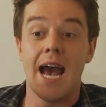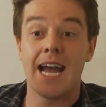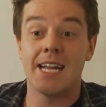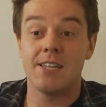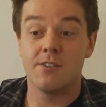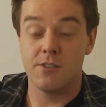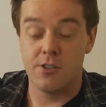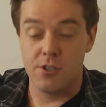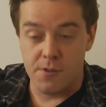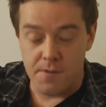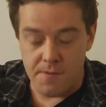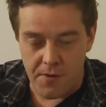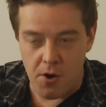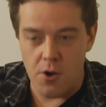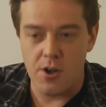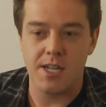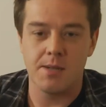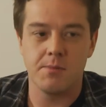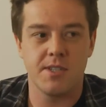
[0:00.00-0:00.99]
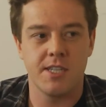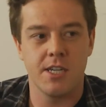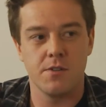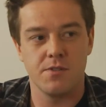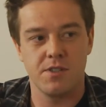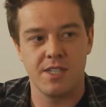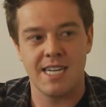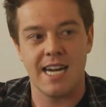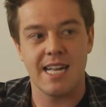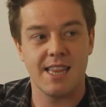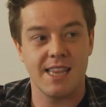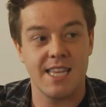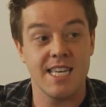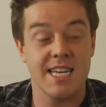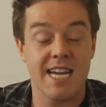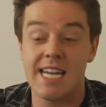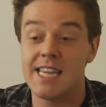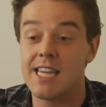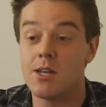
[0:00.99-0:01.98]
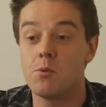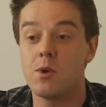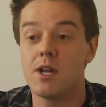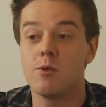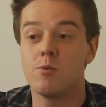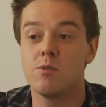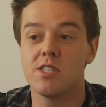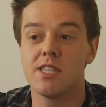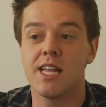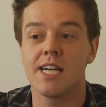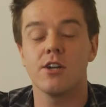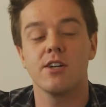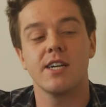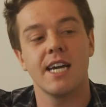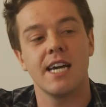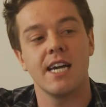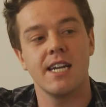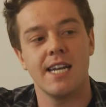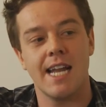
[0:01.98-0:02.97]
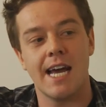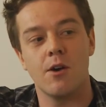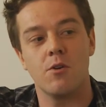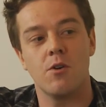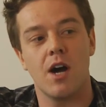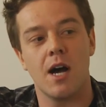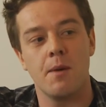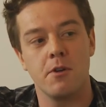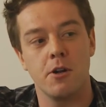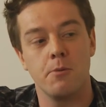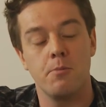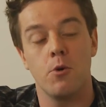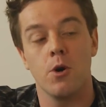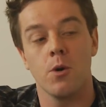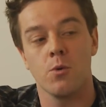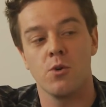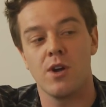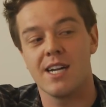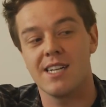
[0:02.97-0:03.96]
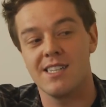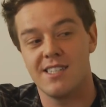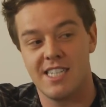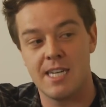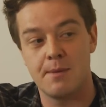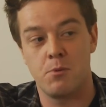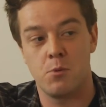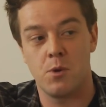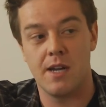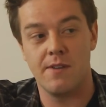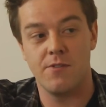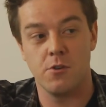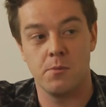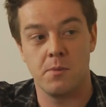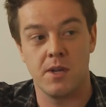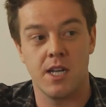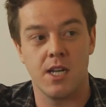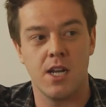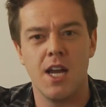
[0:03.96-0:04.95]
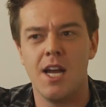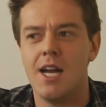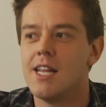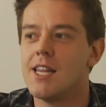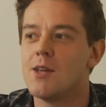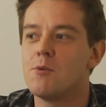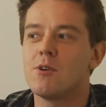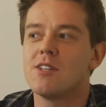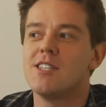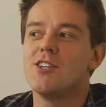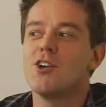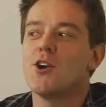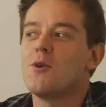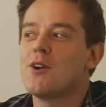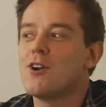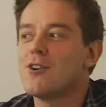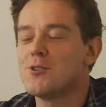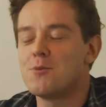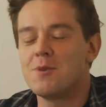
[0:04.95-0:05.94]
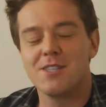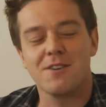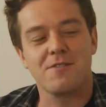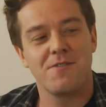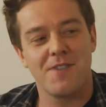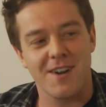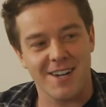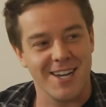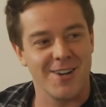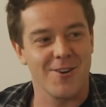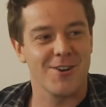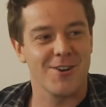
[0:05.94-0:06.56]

and devoted himself to that thing. And then when it was like, okay, now I'm at a point where I can step away for a minute, then what does he go? He goes and wins a fucking